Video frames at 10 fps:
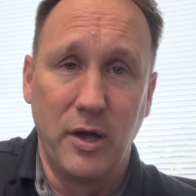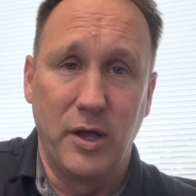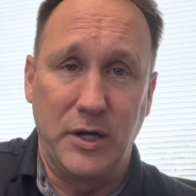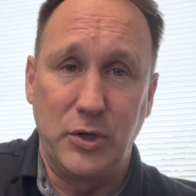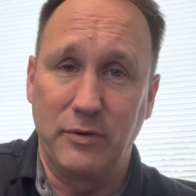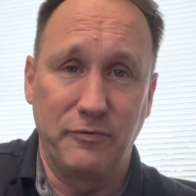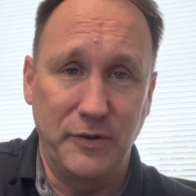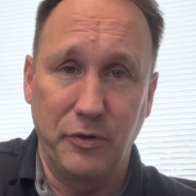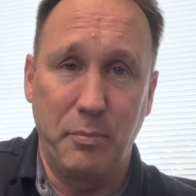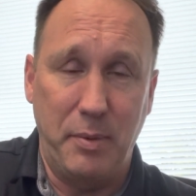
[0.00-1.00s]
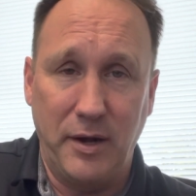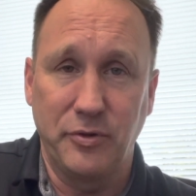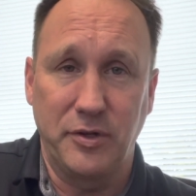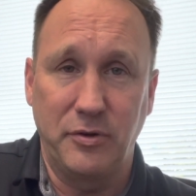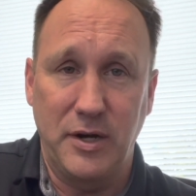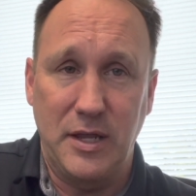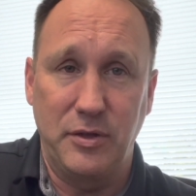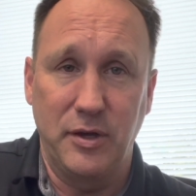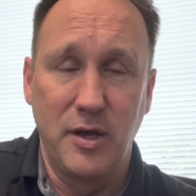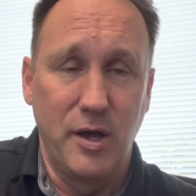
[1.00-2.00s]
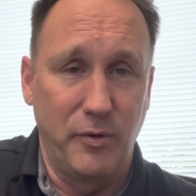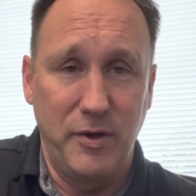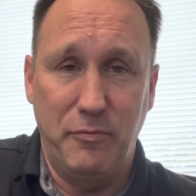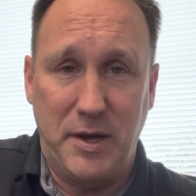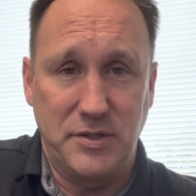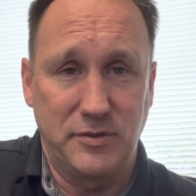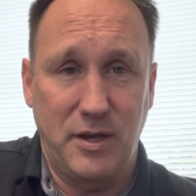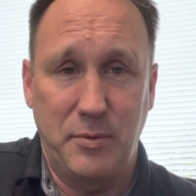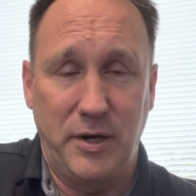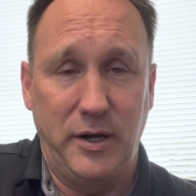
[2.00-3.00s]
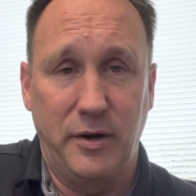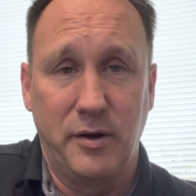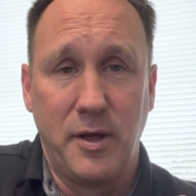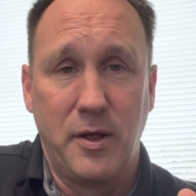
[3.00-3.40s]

and you can feel the pedals underneath you. We have patients coming in here